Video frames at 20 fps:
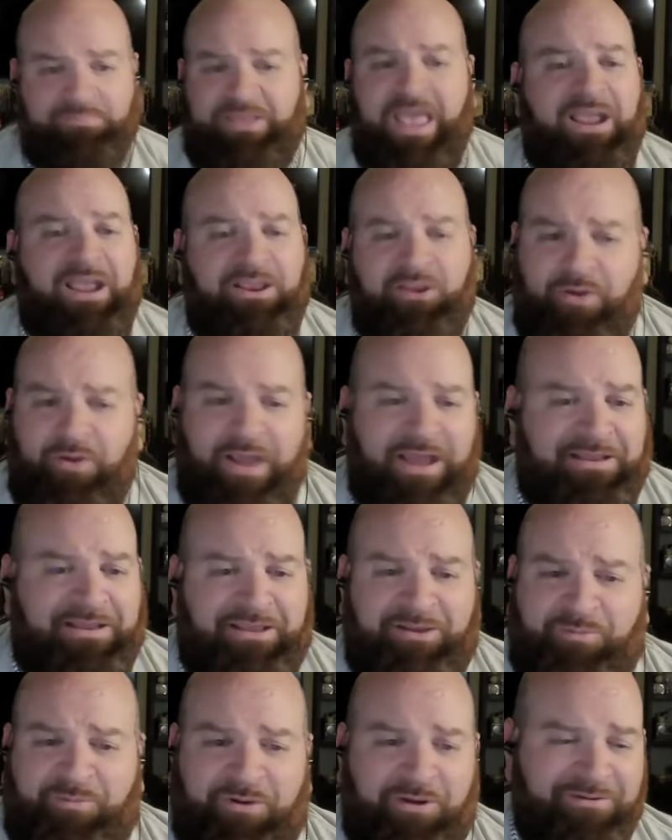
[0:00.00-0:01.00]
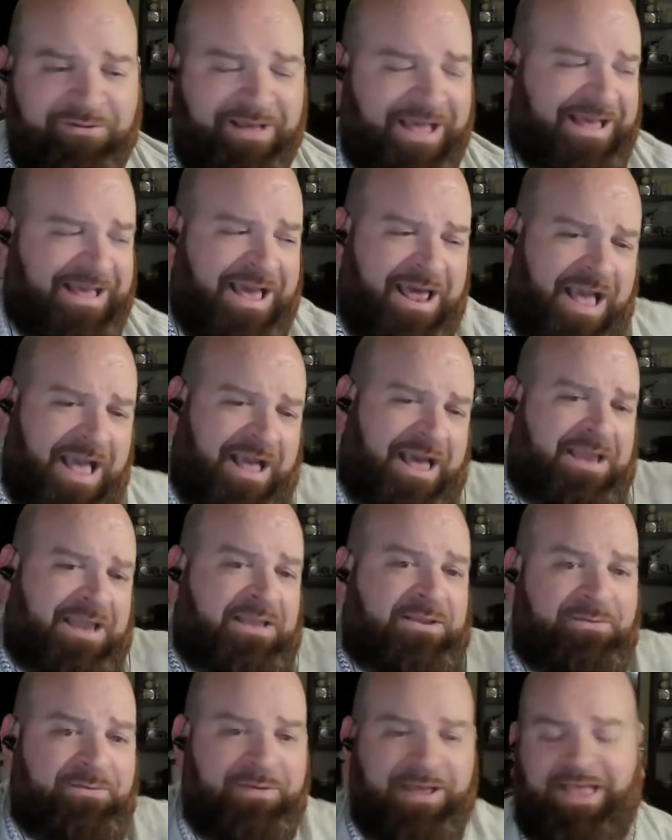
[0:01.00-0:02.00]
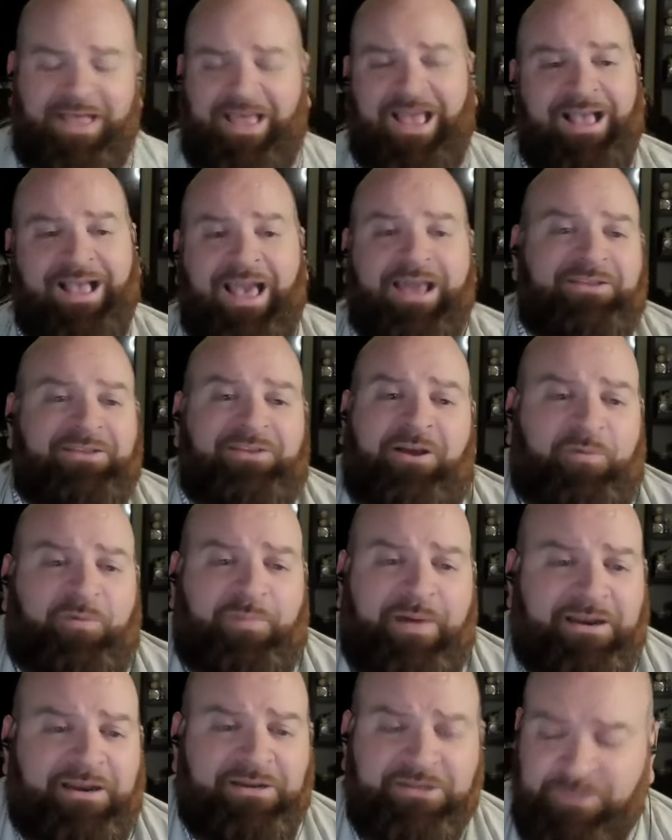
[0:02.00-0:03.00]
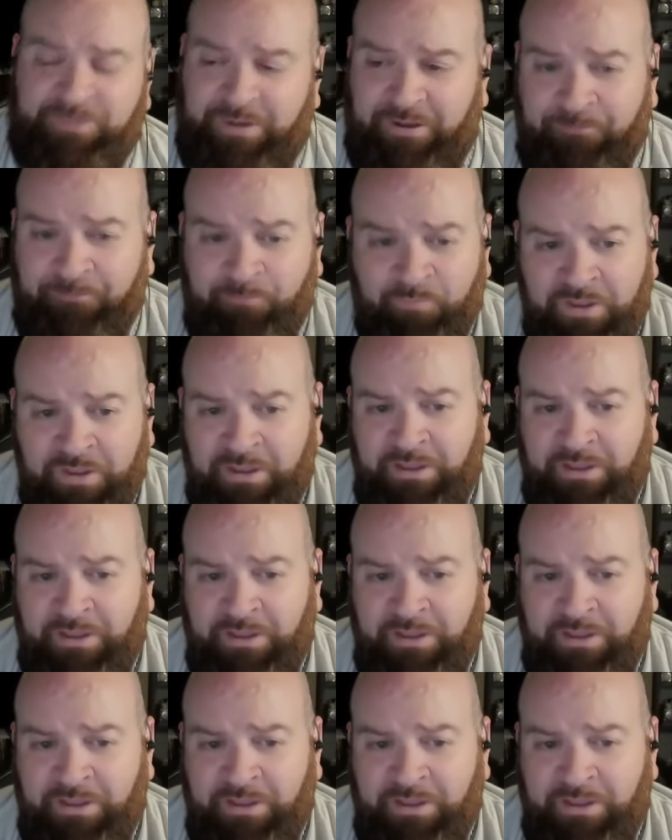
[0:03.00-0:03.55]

taking your idea, bro. I got to do it. I got to talk about it as well.